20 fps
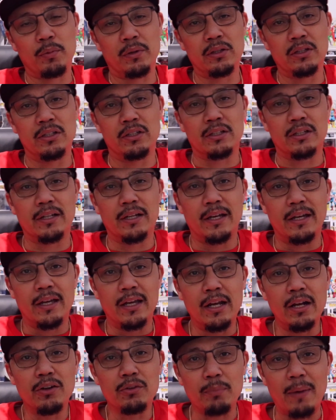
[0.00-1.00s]
But look,
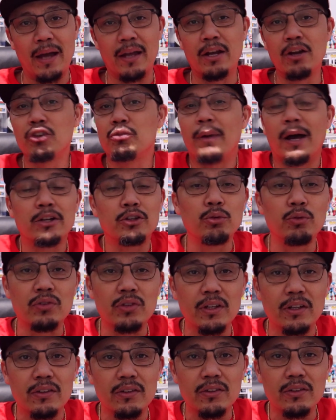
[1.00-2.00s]
here's my 2
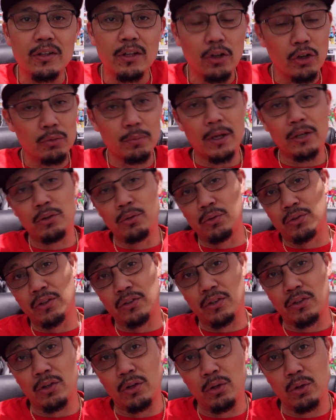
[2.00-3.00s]
cents. Here's my 2
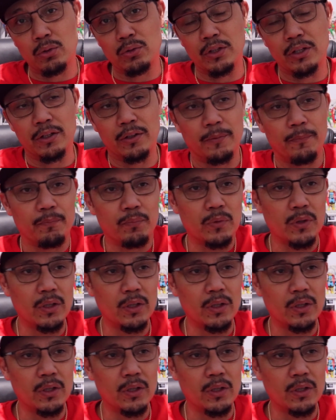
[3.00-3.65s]
cents on the whole deal.